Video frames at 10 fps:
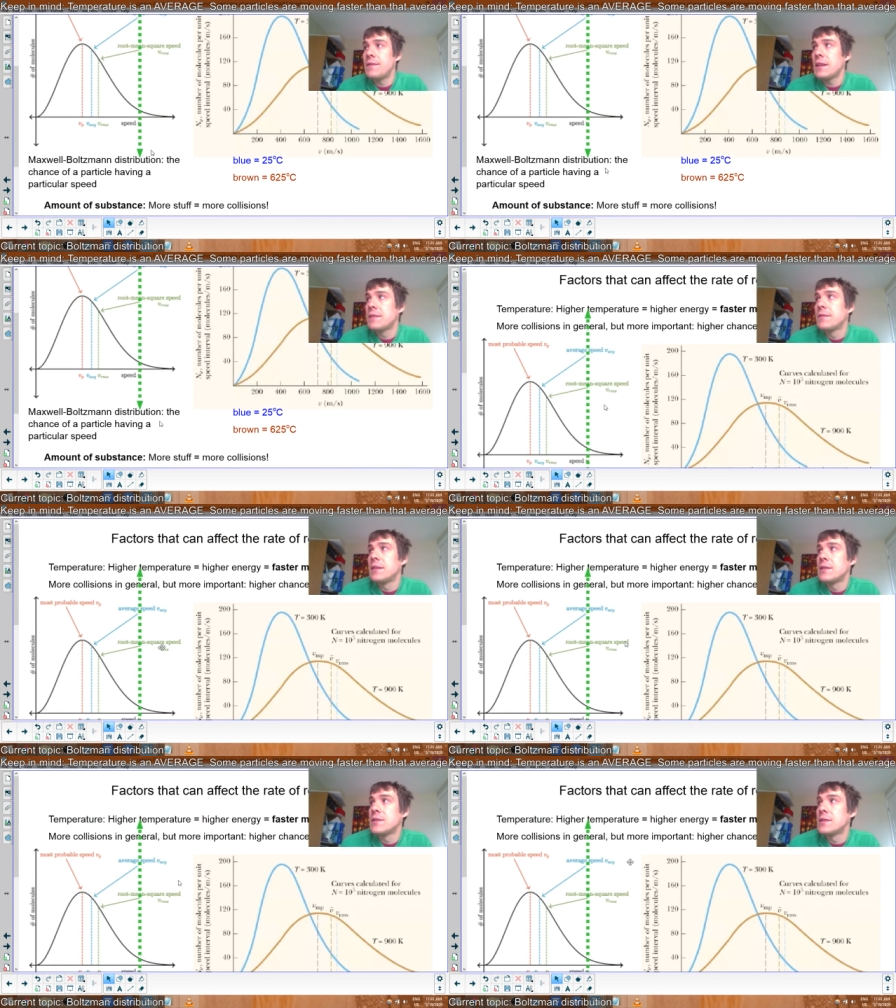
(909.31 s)
Effective
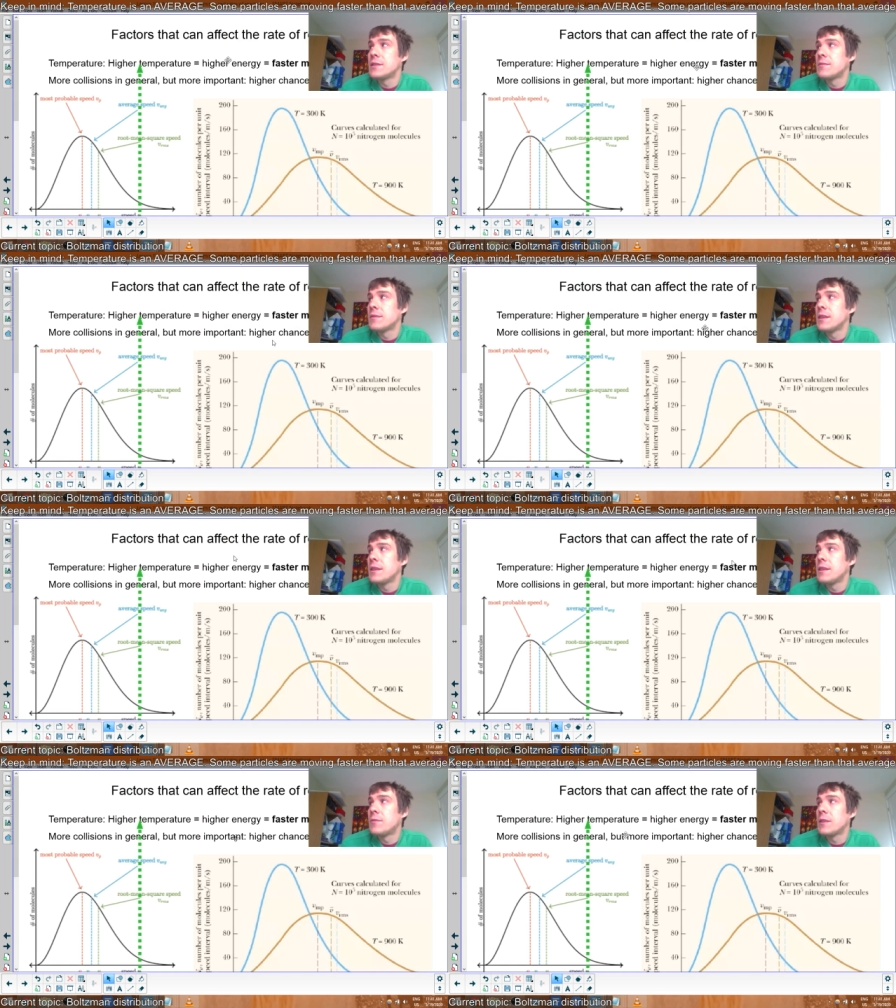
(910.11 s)
collisions is really
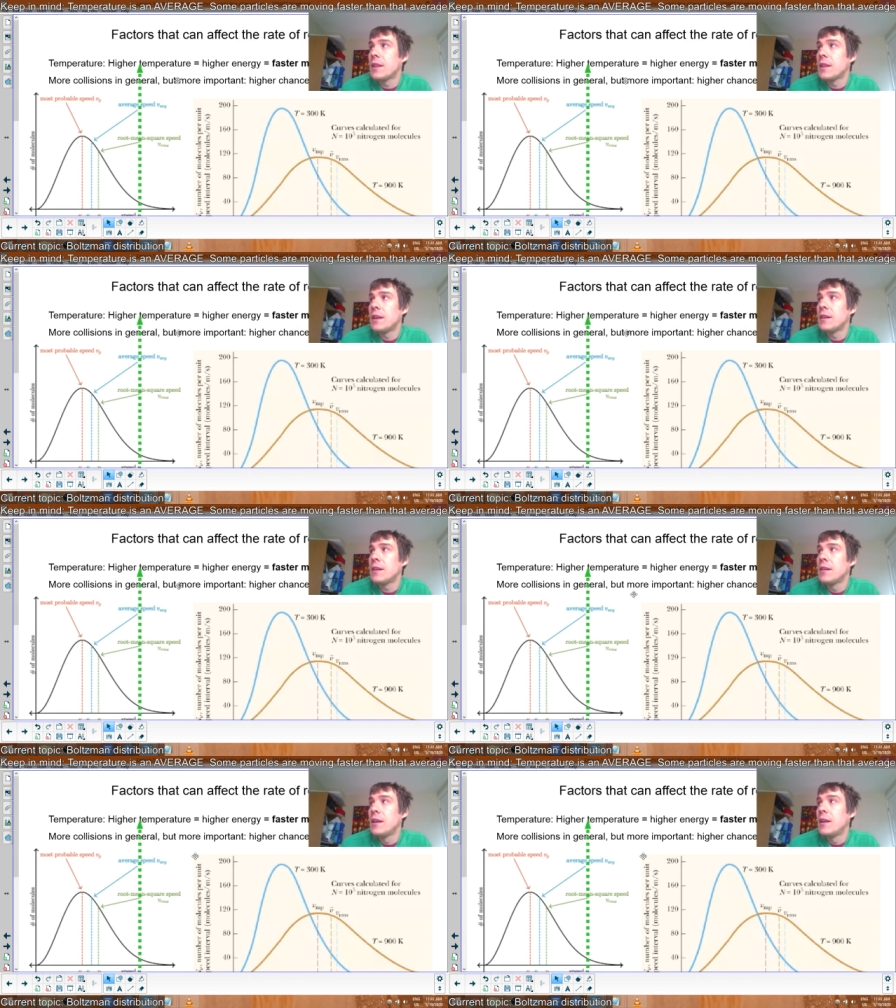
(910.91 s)
the important thing,
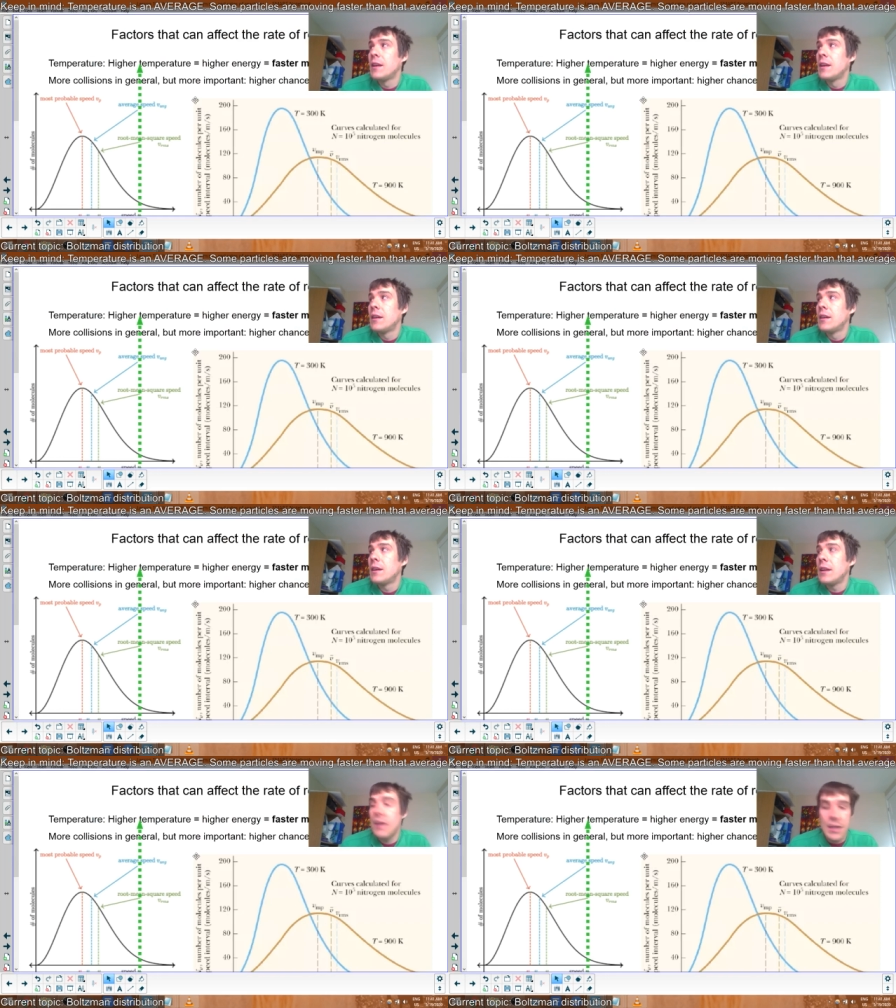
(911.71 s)

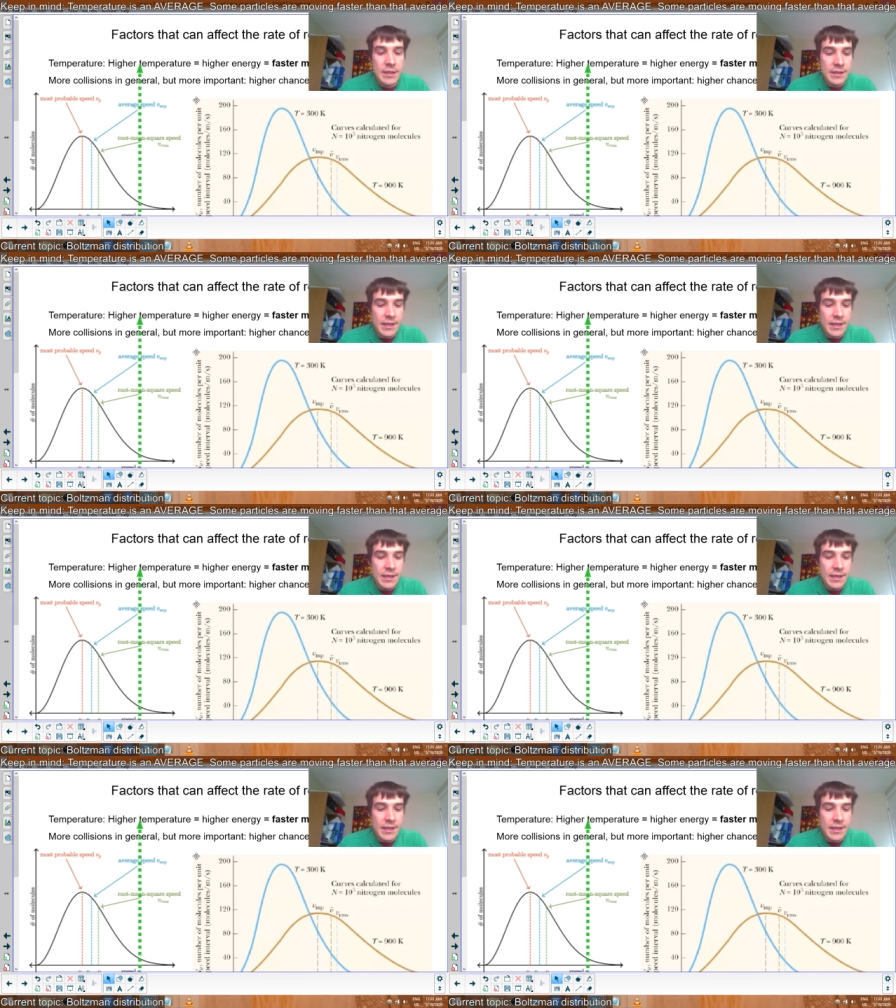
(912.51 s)
right? It's the